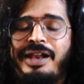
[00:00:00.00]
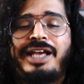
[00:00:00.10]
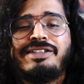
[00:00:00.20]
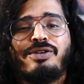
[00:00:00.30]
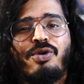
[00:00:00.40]

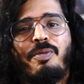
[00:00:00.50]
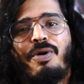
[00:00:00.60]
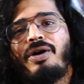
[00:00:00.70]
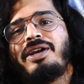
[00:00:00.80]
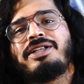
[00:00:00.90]
Like the no
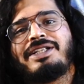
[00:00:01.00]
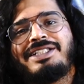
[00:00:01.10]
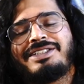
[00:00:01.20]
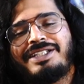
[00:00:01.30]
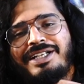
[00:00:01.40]
ball in the
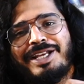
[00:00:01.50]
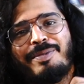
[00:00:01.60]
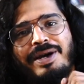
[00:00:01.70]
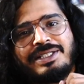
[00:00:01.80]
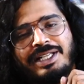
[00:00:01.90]
recent
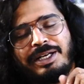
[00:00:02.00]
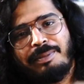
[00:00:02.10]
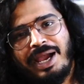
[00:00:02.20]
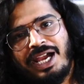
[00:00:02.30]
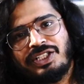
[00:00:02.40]
India-Pakistan
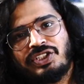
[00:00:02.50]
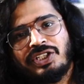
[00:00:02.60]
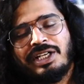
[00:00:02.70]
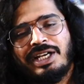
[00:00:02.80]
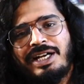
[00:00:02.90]
match,
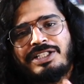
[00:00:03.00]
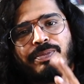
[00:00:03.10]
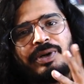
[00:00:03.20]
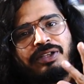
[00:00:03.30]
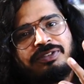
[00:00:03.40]
it's a
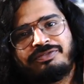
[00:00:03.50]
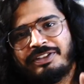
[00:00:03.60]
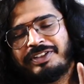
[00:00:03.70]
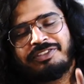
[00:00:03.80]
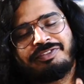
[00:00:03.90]
bit of a
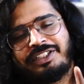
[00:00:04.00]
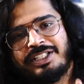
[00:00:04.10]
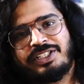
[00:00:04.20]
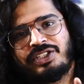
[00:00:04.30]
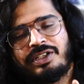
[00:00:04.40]
50-50
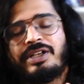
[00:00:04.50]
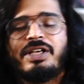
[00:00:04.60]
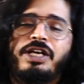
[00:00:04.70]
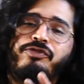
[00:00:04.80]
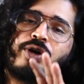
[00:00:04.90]
decision.
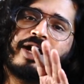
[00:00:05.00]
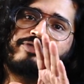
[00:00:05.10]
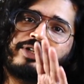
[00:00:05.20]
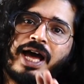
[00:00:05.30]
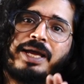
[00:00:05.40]
If you
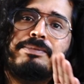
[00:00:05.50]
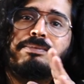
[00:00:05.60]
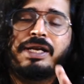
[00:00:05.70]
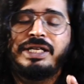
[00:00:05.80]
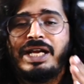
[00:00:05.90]
have time,
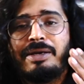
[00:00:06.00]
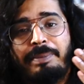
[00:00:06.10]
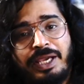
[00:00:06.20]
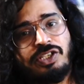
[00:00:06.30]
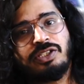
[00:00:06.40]
money and
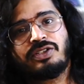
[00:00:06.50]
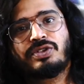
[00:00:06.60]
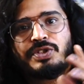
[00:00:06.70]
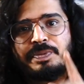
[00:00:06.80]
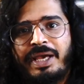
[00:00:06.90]
patience
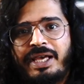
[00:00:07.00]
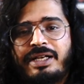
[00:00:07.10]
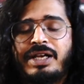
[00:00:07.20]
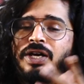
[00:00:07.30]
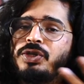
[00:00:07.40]
to
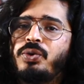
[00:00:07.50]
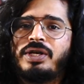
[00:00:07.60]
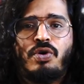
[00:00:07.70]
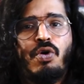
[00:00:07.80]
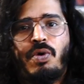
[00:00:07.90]
spare, you
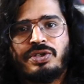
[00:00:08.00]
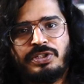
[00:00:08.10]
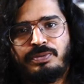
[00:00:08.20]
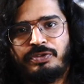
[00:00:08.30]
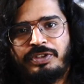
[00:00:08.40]
can go watch
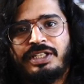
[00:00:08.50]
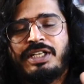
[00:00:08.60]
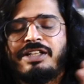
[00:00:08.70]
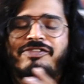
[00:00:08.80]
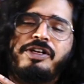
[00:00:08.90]
the movie.
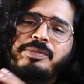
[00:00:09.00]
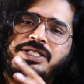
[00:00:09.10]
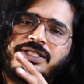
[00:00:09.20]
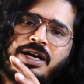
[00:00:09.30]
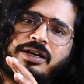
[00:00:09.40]
The film
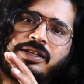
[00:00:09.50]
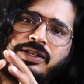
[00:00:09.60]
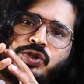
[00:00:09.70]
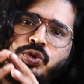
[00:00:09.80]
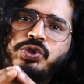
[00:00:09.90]
is stuck in
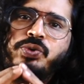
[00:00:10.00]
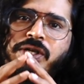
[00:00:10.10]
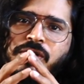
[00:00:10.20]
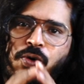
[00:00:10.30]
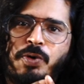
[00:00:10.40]
the usual
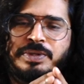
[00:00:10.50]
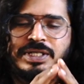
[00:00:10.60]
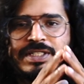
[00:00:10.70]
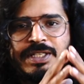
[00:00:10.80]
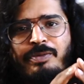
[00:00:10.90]
tropes
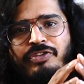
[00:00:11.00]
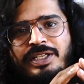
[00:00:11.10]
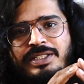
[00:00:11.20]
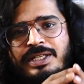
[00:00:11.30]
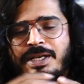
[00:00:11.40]
in some
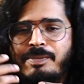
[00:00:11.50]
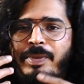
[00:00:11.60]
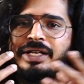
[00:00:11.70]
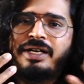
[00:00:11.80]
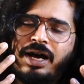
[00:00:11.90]
ways,
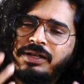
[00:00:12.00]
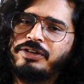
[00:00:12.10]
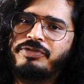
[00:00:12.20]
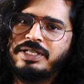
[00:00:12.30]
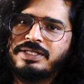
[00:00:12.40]
but in
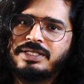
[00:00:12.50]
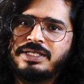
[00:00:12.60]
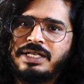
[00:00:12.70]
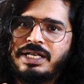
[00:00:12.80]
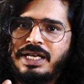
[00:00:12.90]
other ways,
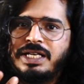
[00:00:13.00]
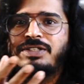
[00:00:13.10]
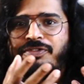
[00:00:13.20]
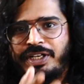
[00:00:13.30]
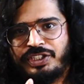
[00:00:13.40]

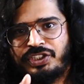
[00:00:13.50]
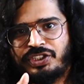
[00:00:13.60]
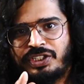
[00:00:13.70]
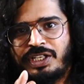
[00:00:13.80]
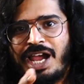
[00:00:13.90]
it's
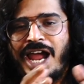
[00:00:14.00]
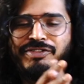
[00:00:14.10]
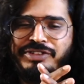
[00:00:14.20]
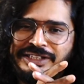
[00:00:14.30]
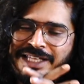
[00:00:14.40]
fresh.
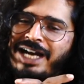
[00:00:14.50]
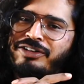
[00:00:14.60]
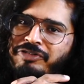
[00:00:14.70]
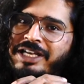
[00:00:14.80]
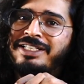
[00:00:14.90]
And with
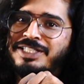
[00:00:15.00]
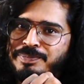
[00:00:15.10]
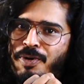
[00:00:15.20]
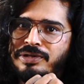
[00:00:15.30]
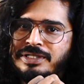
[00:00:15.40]
that vague
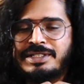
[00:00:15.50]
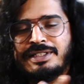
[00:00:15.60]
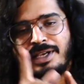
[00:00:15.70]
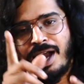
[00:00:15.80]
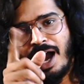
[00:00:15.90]
response,
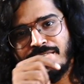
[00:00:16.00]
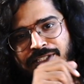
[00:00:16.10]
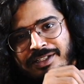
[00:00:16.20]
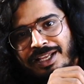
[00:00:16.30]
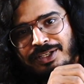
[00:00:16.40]
I
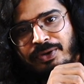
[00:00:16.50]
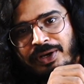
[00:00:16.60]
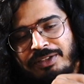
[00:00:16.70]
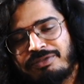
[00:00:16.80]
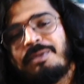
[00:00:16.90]
shall take your
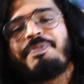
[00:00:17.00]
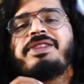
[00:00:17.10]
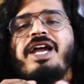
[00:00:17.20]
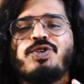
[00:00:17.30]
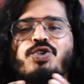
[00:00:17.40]
leave.
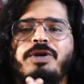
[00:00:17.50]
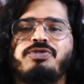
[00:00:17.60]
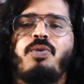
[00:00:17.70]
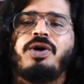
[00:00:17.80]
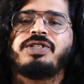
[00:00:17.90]
Thank you so much
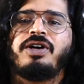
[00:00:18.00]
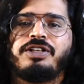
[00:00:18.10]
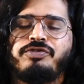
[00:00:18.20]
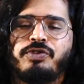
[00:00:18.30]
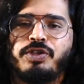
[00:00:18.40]
for watching our
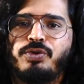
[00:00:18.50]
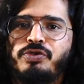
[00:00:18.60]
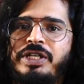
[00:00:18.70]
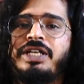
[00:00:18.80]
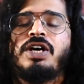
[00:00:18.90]
review of the
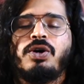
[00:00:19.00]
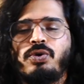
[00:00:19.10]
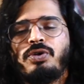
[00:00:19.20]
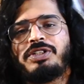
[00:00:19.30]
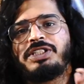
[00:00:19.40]
movie
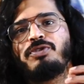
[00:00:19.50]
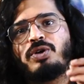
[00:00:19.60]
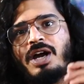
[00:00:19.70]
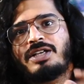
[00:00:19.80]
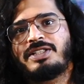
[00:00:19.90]

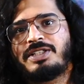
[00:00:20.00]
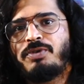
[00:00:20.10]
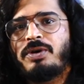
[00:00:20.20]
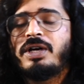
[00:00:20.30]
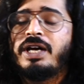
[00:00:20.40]
Urvasivo
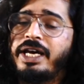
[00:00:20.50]
Rakshasivo.